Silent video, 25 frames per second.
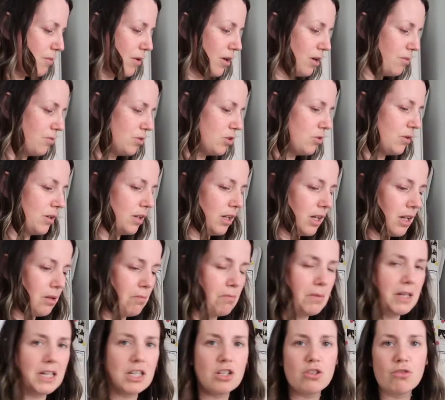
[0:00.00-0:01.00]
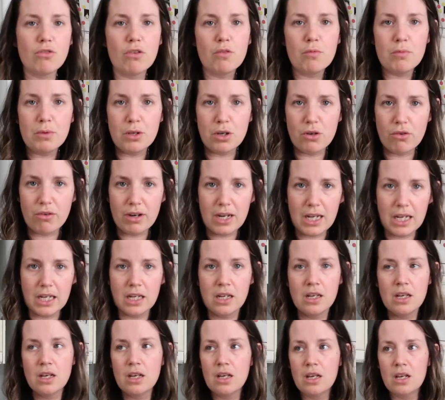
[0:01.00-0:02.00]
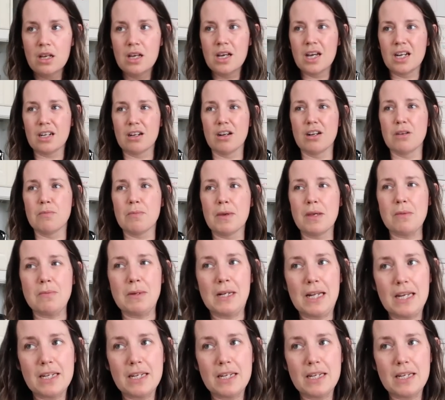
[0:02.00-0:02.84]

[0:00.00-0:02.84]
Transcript: but I'm doing like a mixture of puree and kind of baby